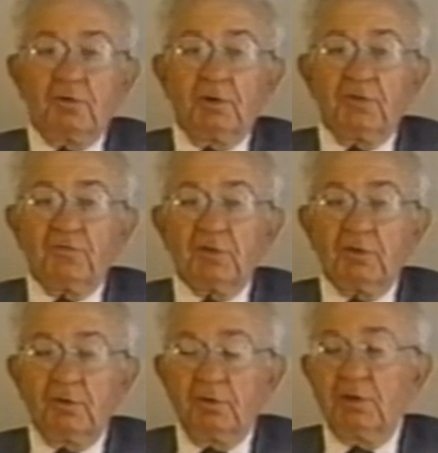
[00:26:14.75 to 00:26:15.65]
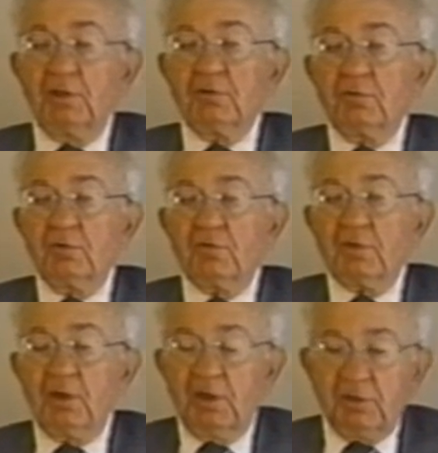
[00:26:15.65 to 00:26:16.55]
call a security interest,
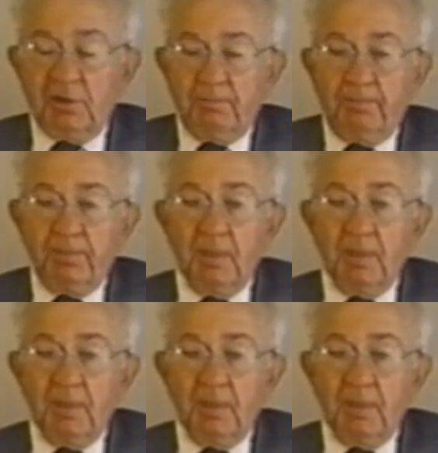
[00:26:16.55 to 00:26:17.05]
on them.